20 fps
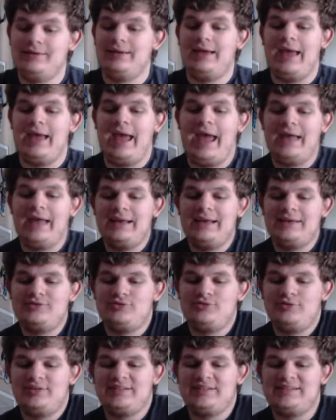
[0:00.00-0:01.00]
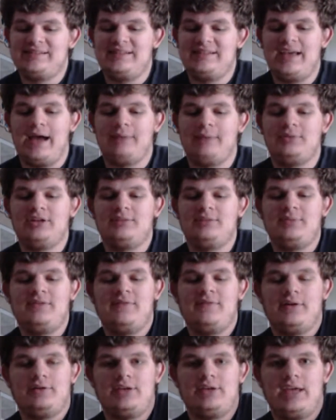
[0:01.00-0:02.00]
And as you can see, I'm going to be
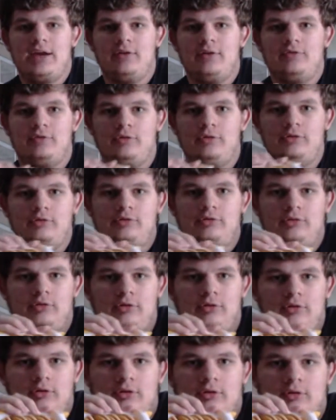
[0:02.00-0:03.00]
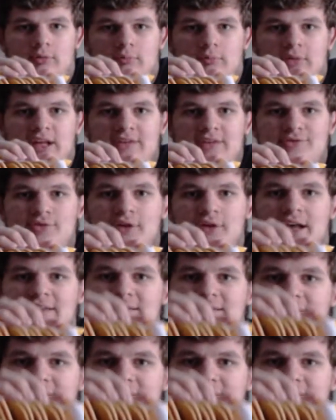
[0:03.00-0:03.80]
very careful. But as you guys can